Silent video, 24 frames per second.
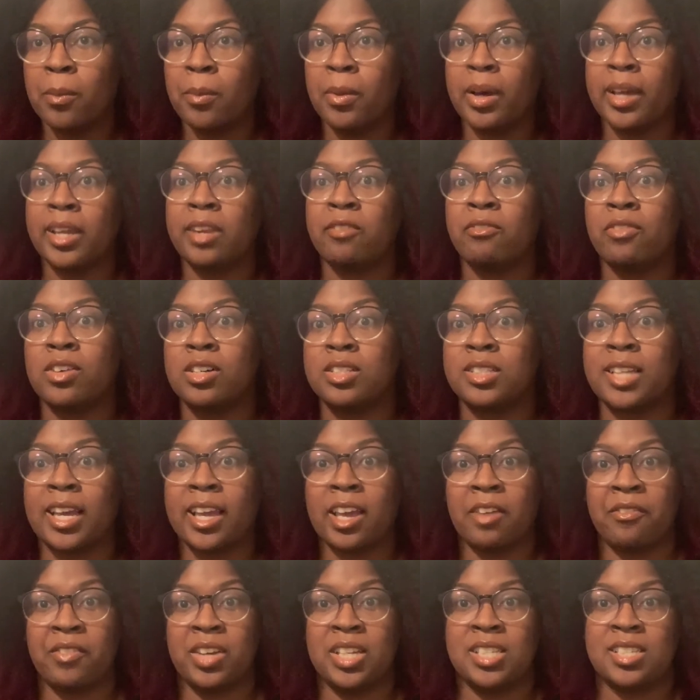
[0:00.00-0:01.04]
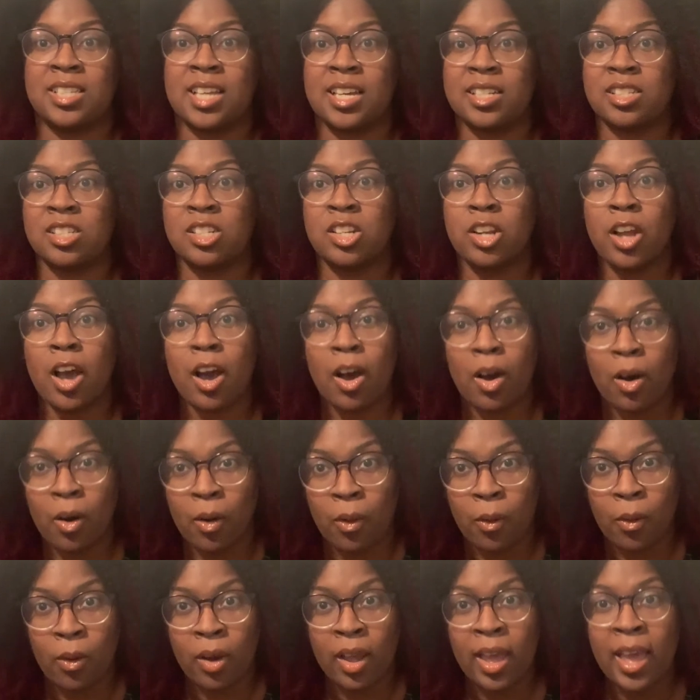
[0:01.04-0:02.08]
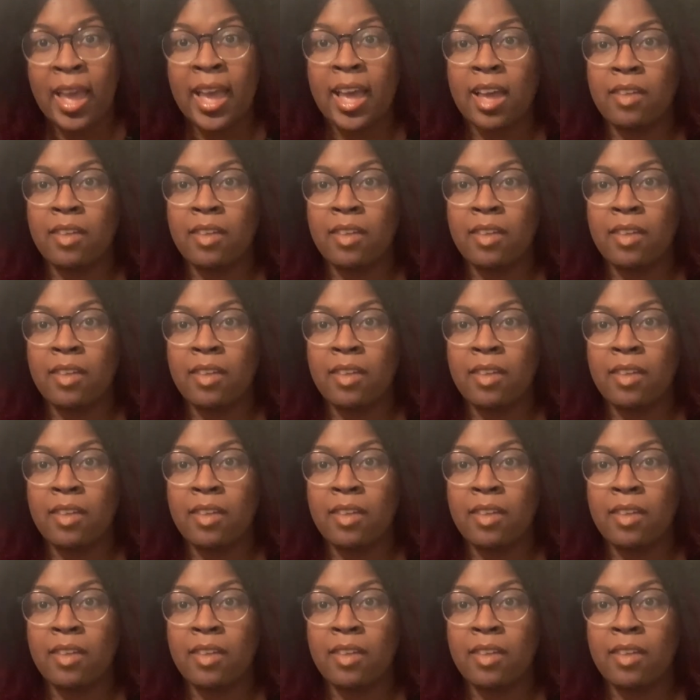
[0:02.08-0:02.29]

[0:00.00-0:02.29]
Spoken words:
But he feels like if he says no,